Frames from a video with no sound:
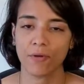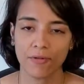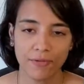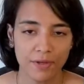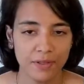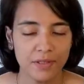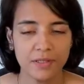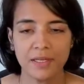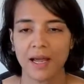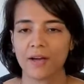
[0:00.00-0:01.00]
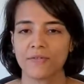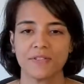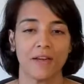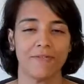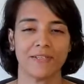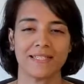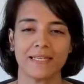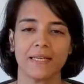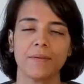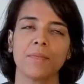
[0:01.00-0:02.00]
confidence, lack of self
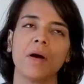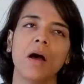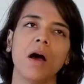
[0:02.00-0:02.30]
esteem,